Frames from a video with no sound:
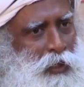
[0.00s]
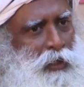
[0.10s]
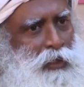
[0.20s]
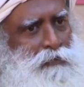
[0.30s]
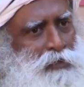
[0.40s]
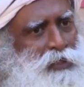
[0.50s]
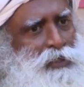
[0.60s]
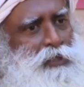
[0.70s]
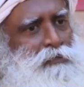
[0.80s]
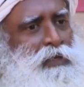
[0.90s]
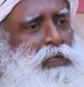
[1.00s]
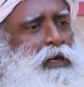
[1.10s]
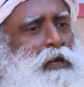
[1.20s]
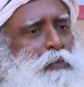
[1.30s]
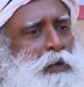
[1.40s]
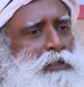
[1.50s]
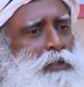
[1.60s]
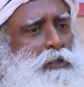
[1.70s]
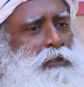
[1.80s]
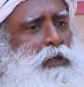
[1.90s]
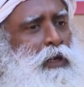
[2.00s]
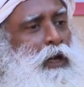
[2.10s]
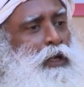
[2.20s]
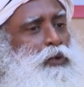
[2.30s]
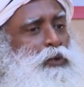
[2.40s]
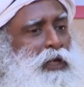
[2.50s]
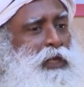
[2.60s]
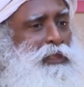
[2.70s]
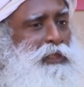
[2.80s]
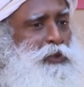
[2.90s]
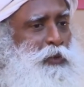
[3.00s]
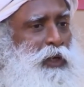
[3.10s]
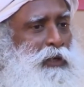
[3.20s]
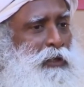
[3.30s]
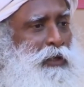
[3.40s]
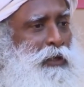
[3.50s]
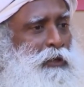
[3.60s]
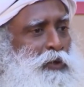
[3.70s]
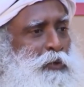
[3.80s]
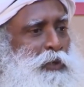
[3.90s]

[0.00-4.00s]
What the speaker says: If this is feeling unpleasant and you tell this one to be